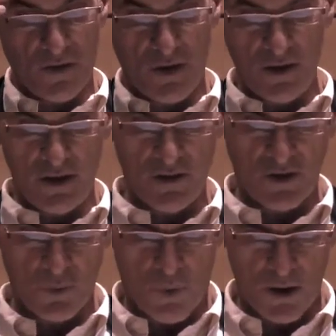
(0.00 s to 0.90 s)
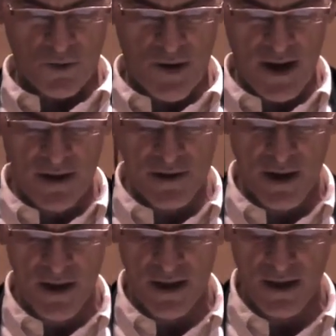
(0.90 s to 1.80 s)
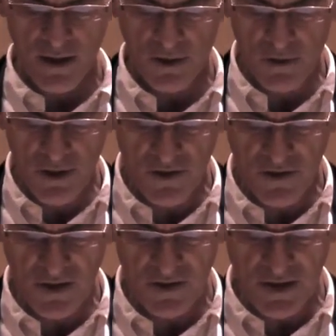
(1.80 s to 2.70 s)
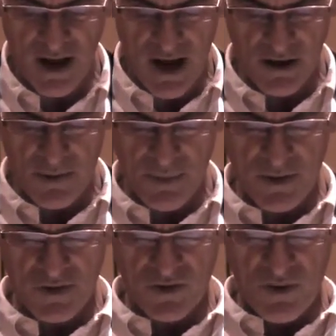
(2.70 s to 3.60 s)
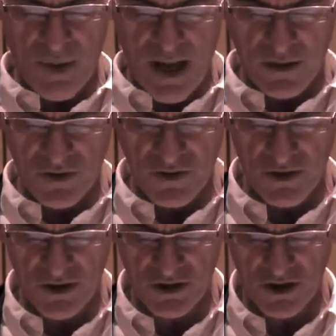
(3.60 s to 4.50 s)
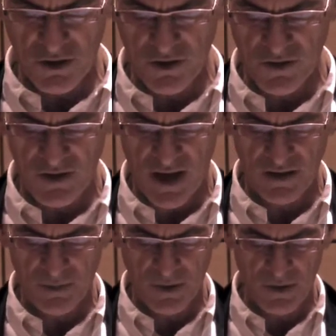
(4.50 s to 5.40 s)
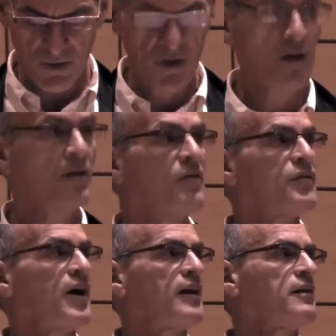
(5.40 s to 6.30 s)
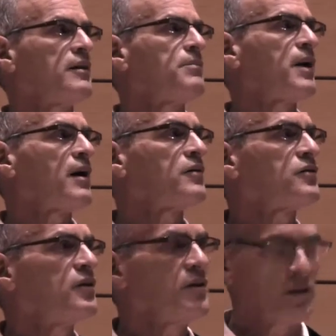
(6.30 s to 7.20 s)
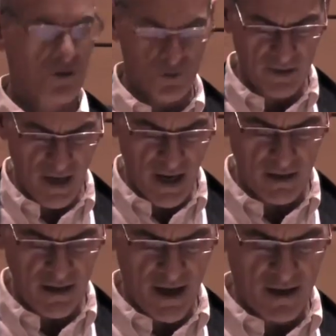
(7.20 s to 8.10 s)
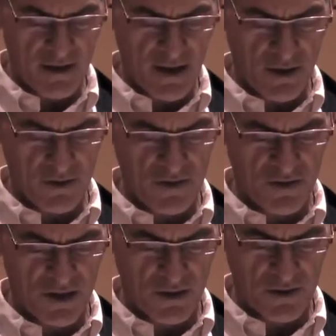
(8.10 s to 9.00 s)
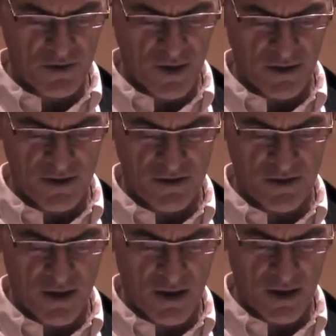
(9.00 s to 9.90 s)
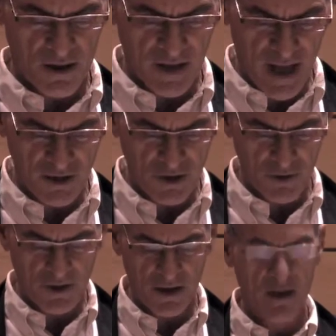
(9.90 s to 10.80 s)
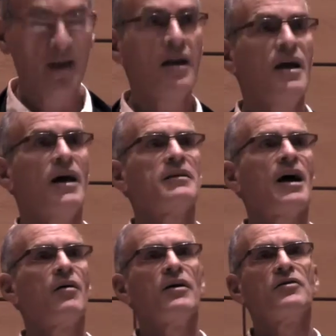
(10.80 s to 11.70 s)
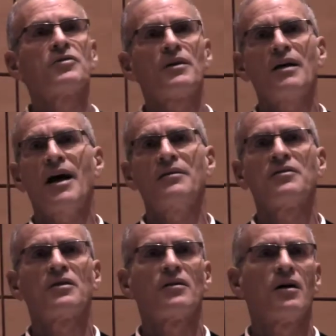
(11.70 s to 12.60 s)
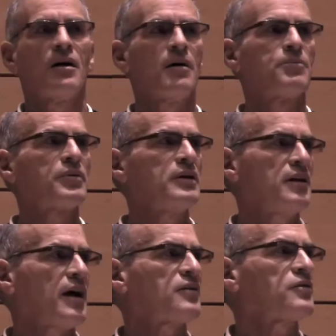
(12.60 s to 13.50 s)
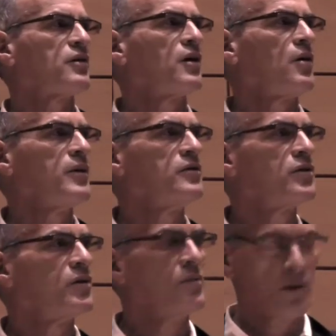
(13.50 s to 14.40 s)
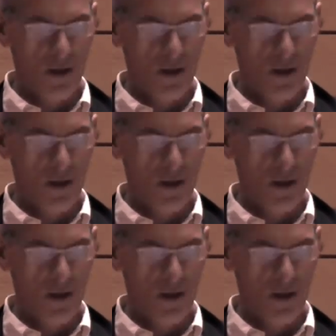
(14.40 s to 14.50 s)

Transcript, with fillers: civilians in one raid, including 60 occupants of a Palestinian children's hospital. Finally, the Palestinians retaliated, killed a single Israeli uh, casualty, and now Israel had a uh, pretext to go into